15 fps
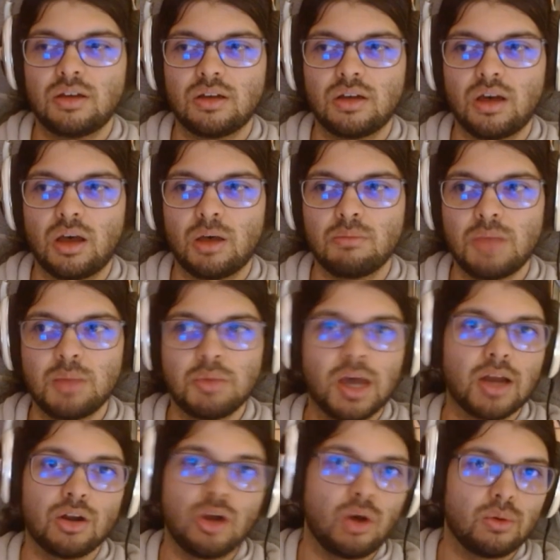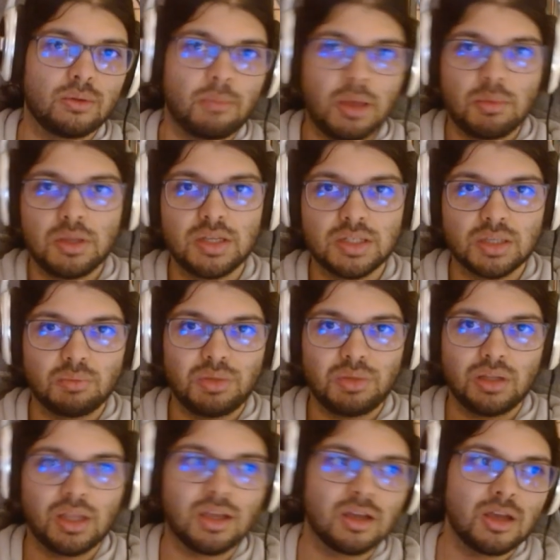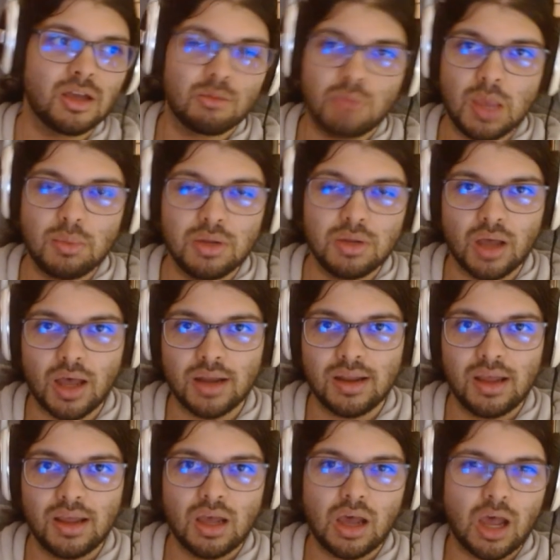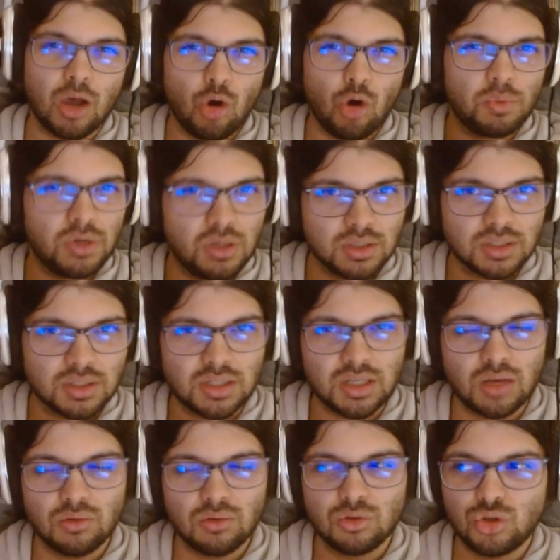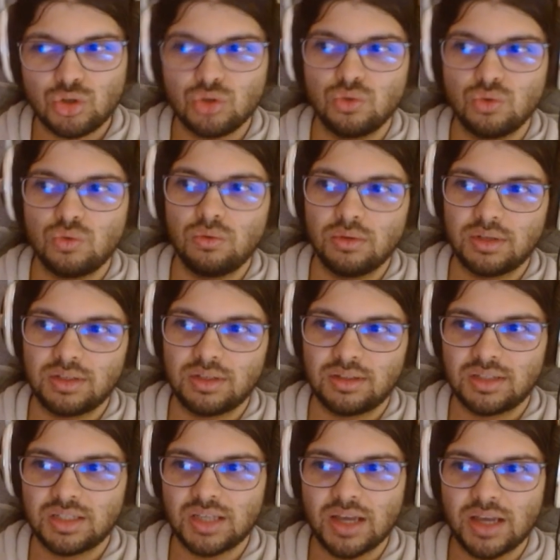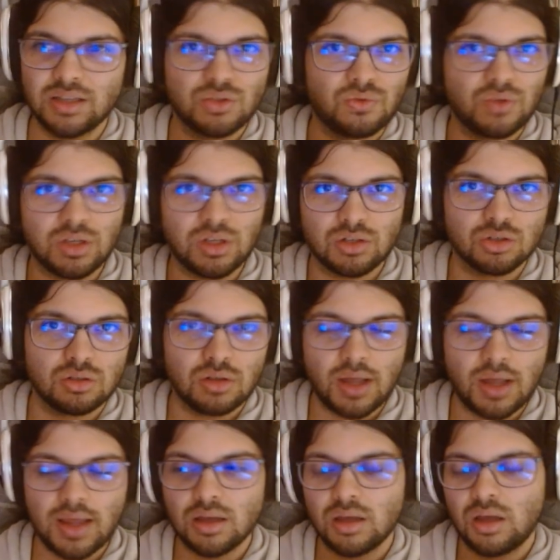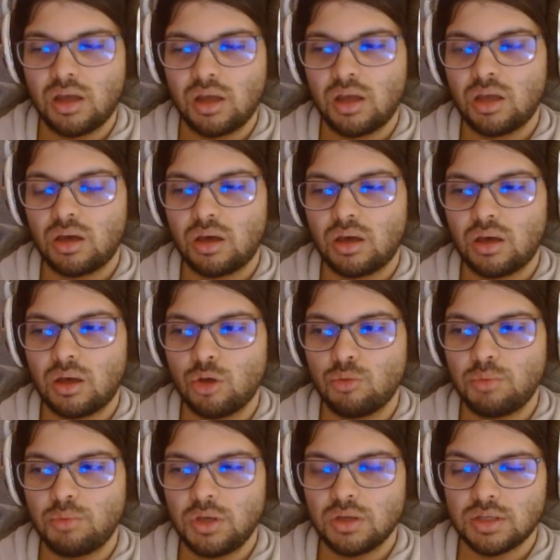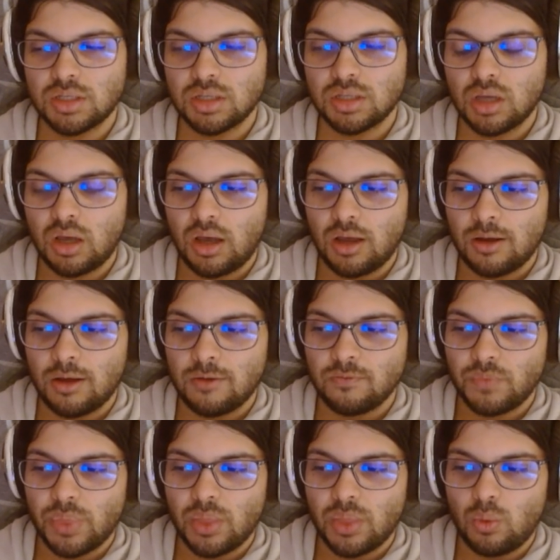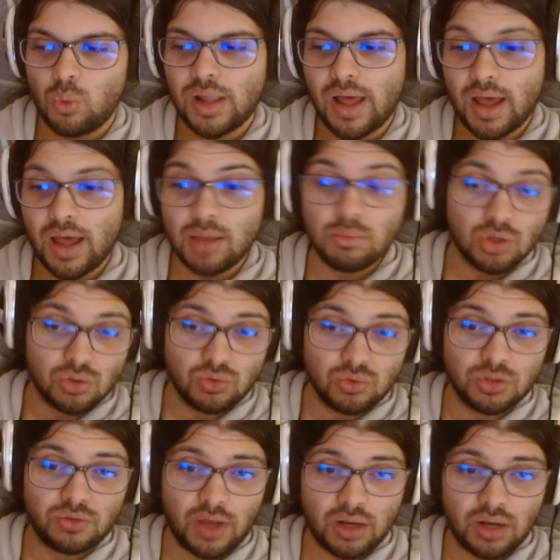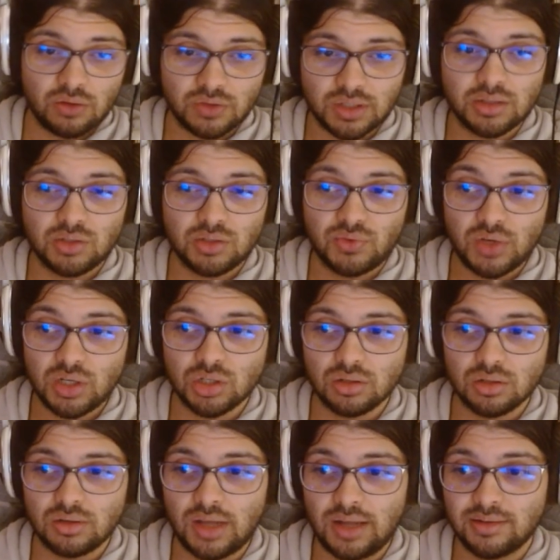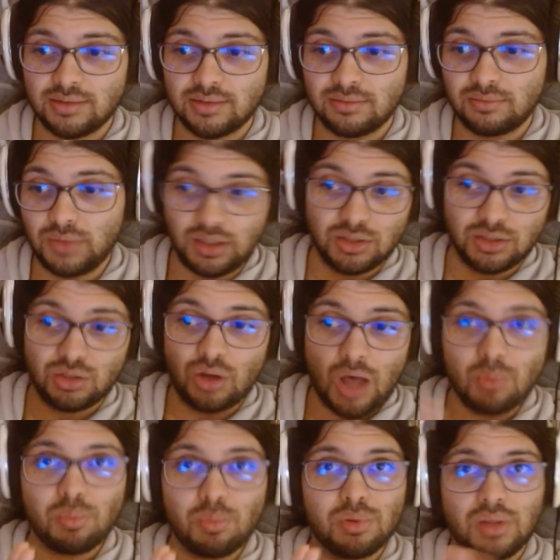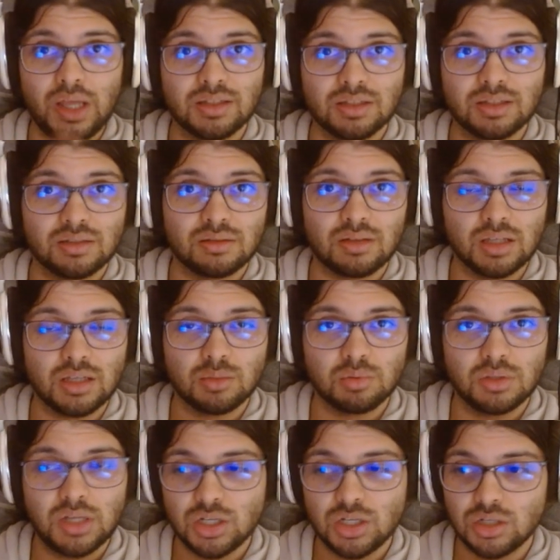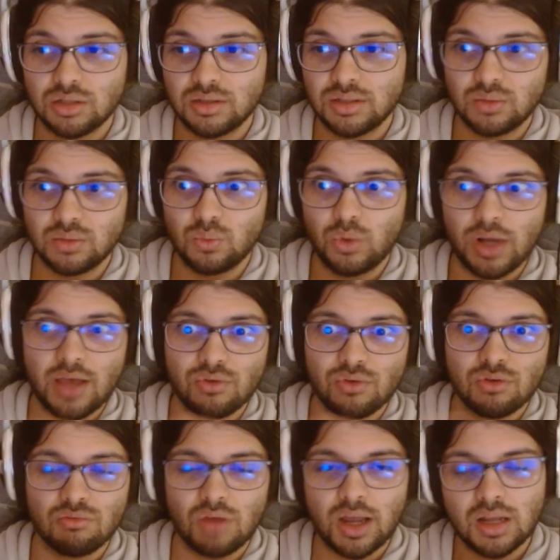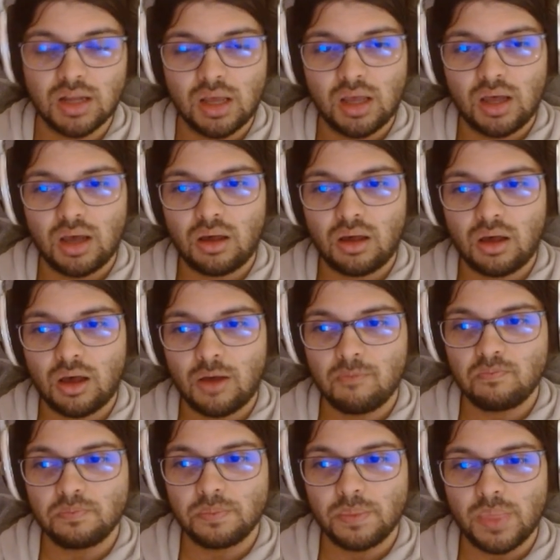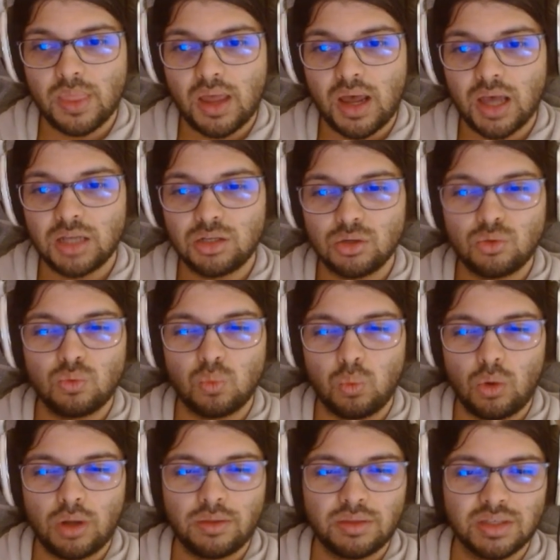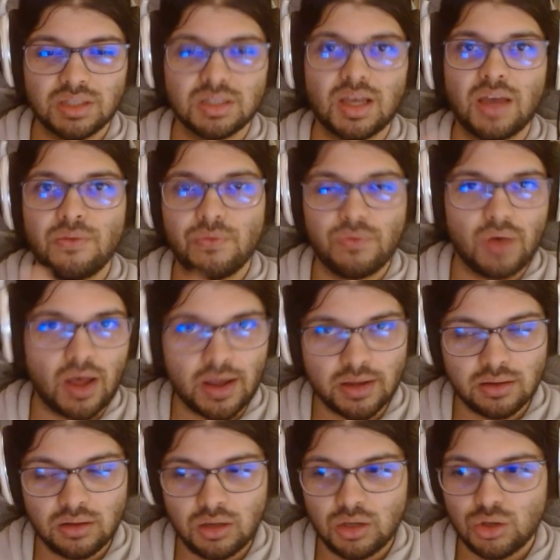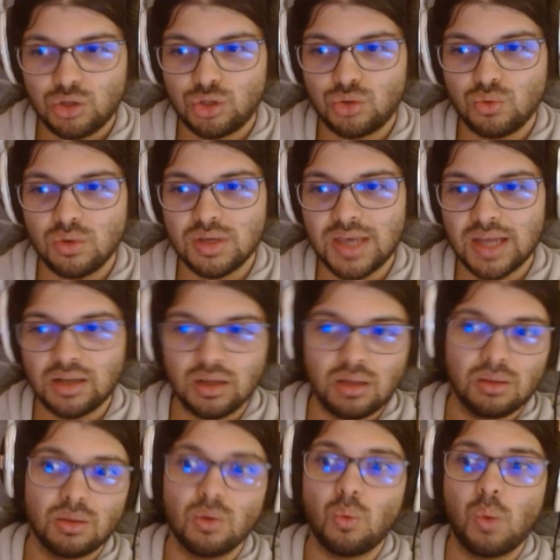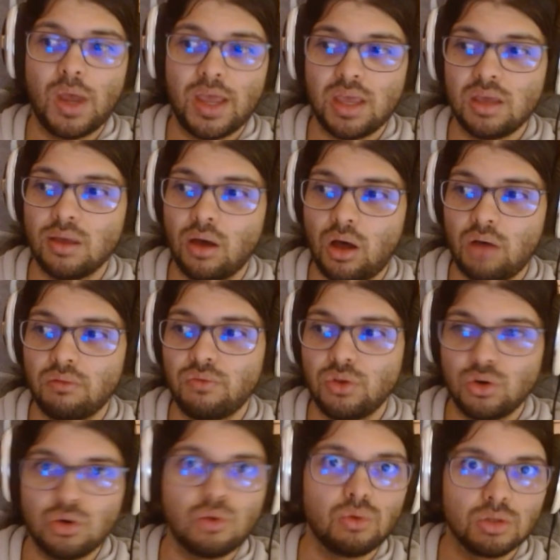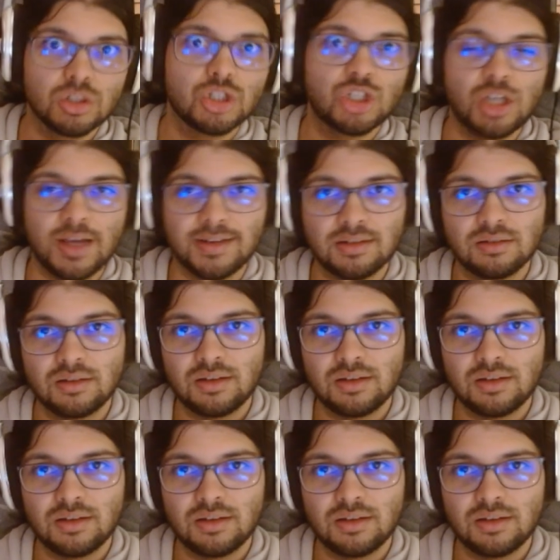Uh, maybe, I don't know, maybe this is appealing, maybe not. I hope it doesn't sound too science fiction-like, uh, because while I'm a huge fan of science fiction and these complex explanations and whatever, right, um, I don't want the sci-fi to get in the way of the cool shit.